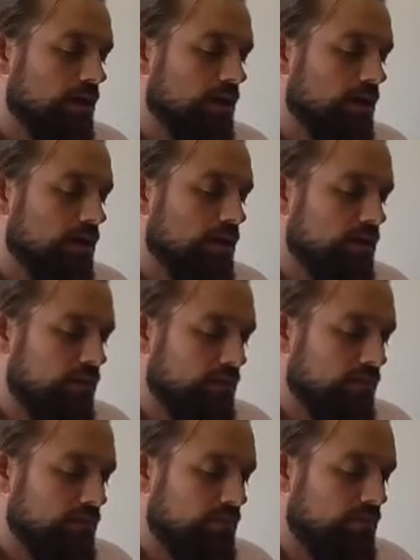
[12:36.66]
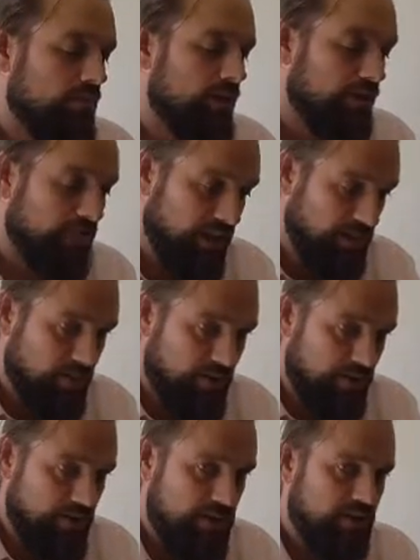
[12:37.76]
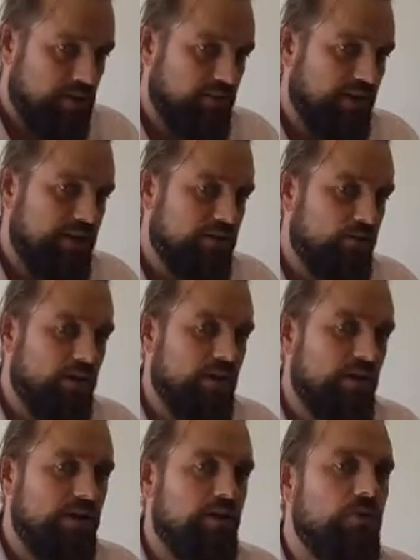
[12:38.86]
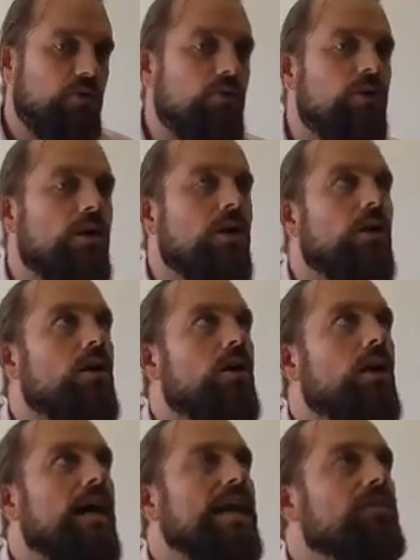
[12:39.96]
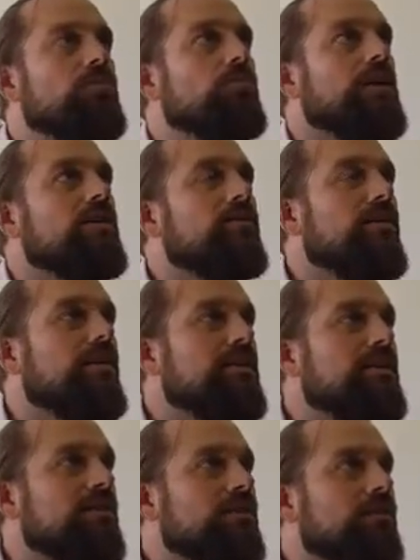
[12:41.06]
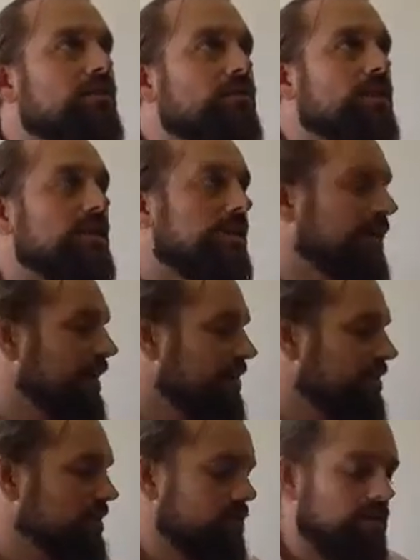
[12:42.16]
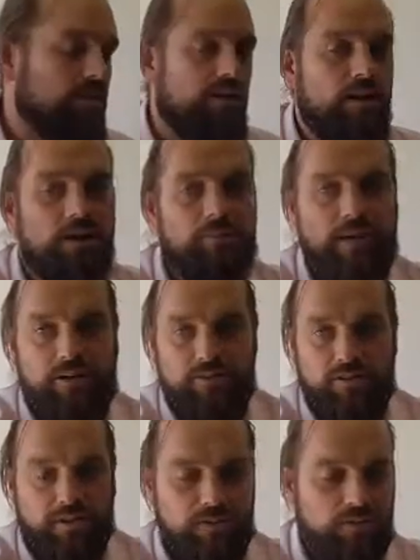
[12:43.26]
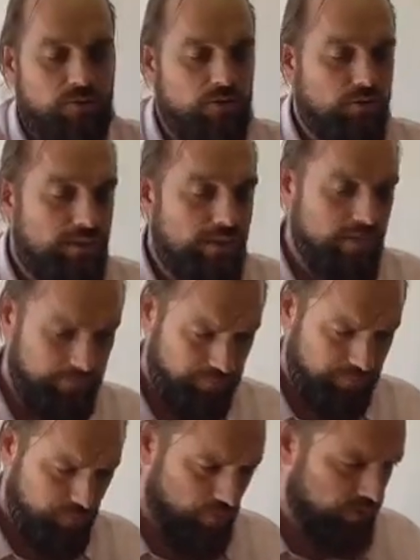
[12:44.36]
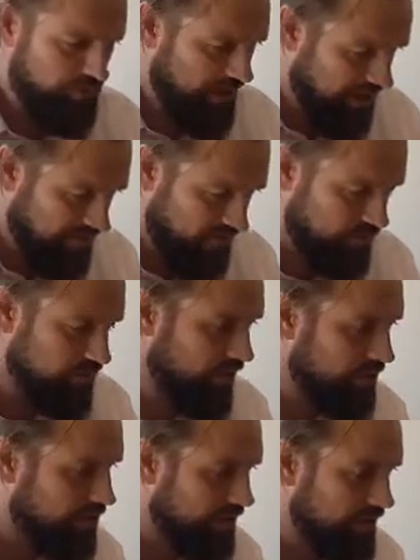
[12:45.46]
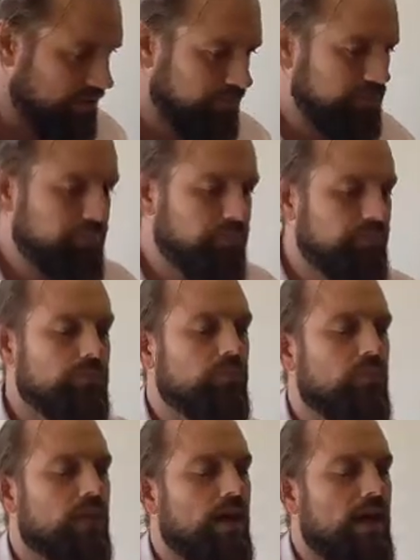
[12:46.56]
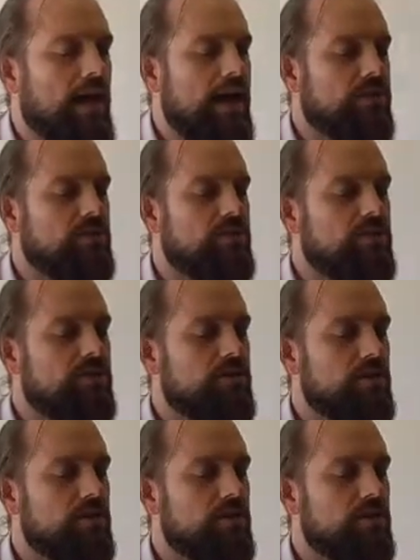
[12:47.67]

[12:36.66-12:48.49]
In my own experiences, I've had one learner who has been very difficult in class, outside sociably. His behaviour was not brilliant. And